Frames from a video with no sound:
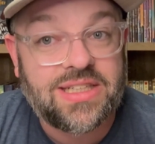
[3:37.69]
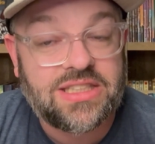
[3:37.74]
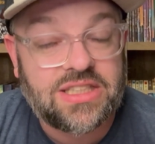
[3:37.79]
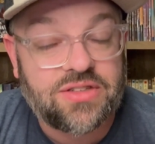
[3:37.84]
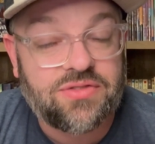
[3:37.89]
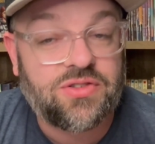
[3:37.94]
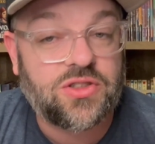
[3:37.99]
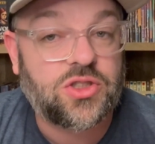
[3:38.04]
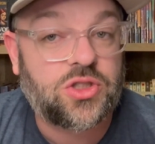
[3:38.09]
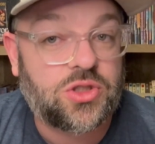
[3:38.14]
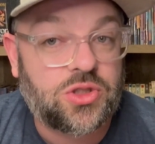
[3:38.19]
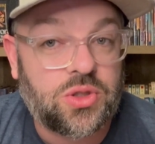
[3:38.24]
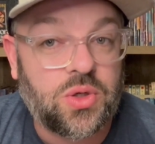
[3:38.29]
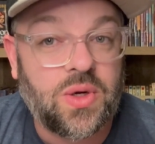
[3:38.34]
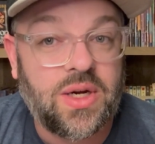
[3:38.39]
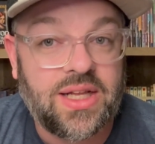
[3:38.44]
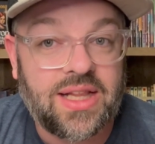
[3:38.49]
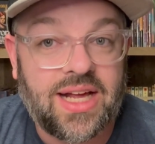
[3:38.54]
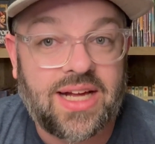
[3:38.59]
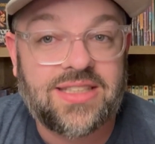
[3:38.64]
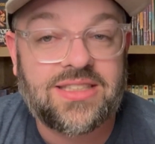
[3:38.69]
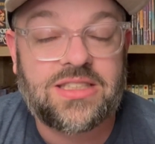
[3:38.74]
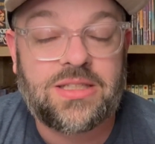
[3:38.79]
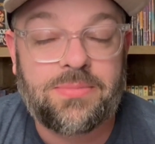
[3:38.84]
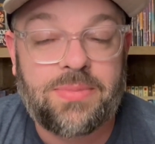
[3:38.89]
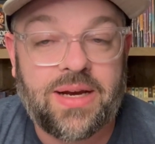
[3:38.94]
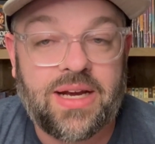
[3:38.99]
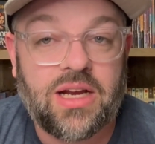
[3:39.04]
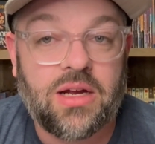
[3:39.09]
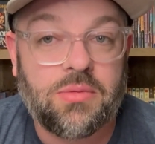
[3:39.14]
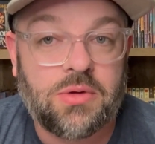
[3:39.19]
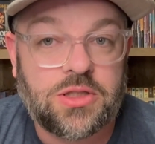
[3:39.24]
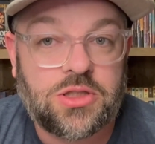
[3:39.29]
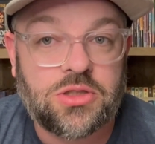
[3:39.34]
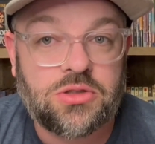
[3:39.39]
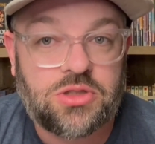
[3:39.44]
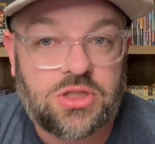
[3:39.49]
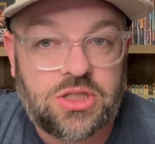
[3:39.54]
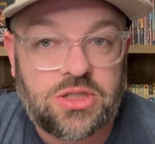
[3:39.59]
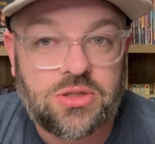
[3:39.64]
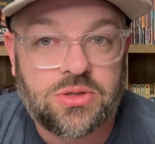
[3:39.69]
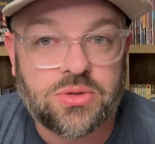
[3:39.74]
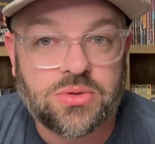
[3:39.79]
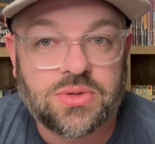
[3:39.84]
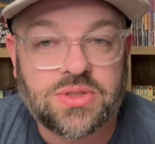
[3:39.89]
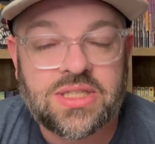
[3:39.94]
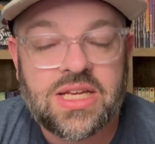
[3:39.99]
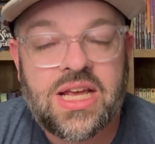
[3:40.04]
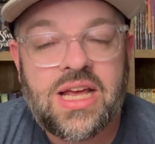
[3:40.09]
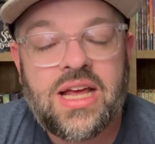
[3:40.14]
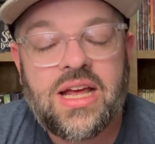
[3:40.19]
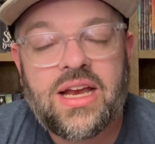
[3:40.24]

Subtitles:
different storylines depending on what you choose.